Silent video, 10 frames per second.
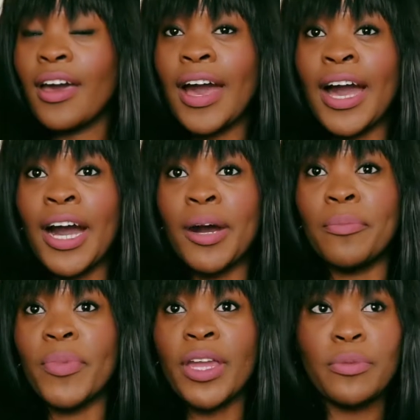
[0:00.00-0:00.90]

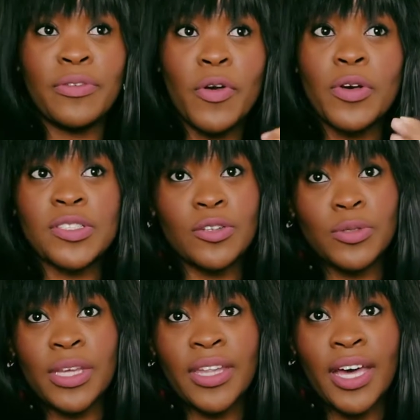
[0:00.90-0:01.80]
And we focused on
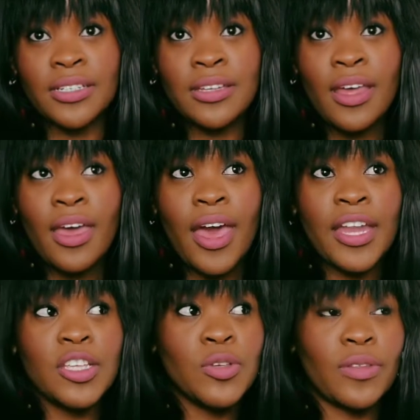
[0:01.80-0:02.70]
doing that.
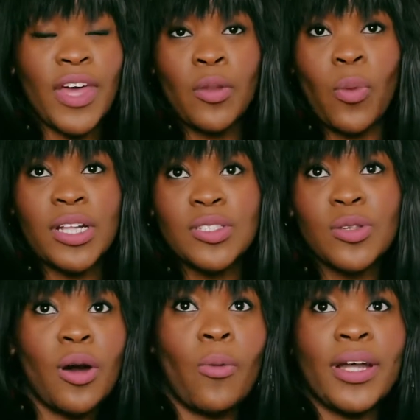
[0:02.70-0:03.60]
And he took that one
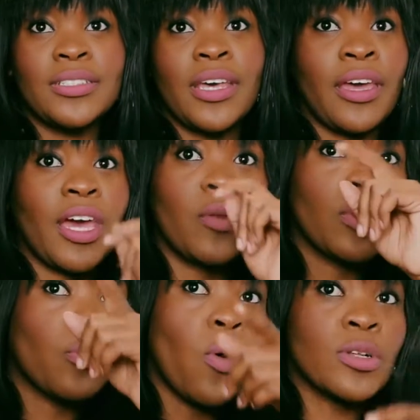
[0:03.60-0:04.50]
song one day and
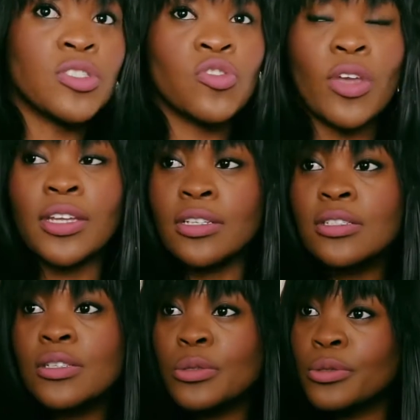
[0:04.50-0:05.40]
we walked straight
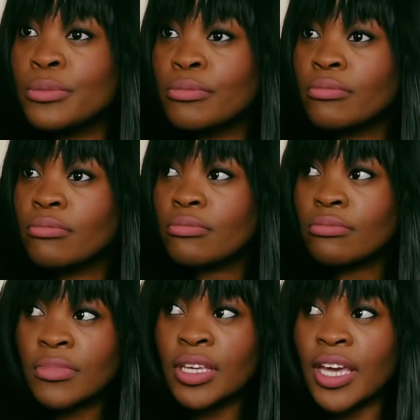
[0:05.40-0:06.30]
into
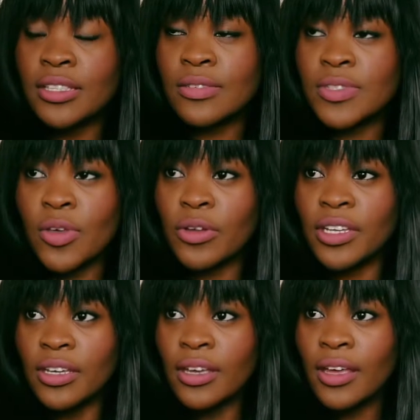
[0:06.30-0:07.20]
the gates of Sony.